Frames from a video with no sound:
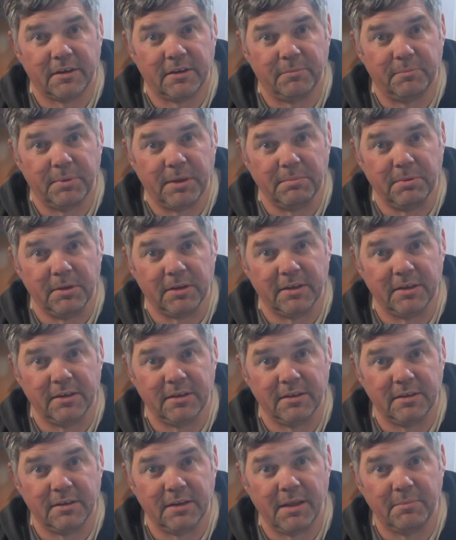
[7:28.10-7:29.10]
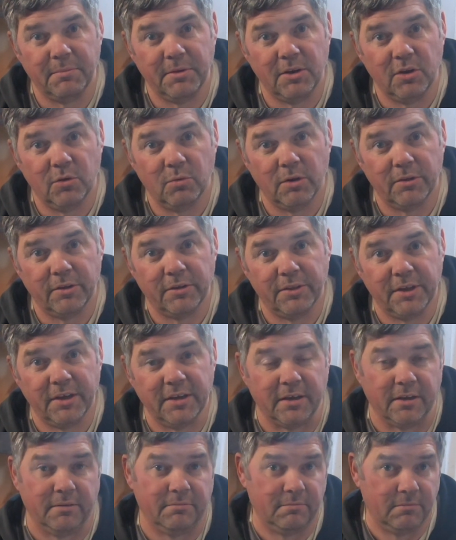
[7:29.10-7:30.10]
people can let me know what they
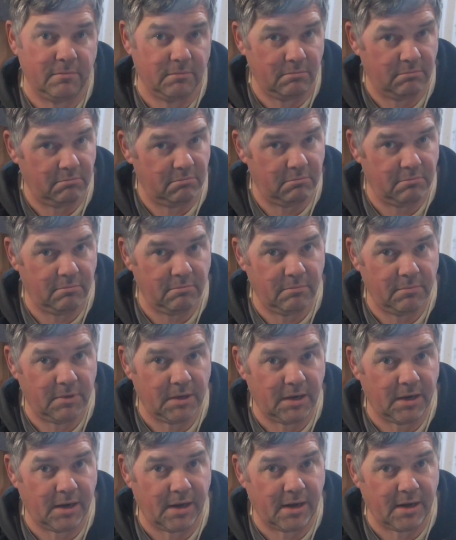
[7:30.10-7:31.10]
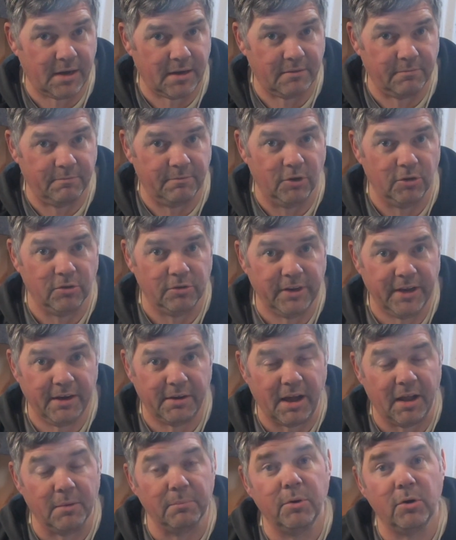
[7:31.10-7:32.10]
think. Vote now.
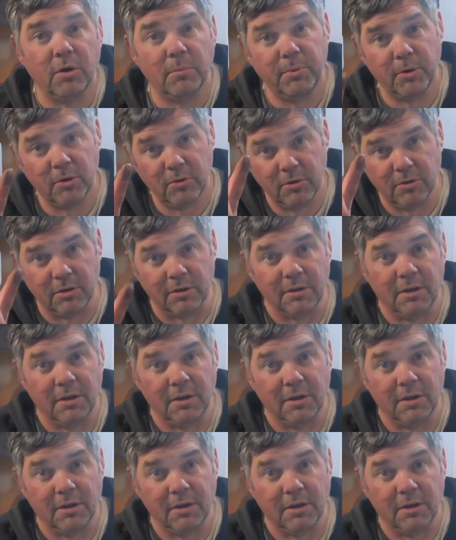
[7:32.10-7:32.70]
I'll put a poll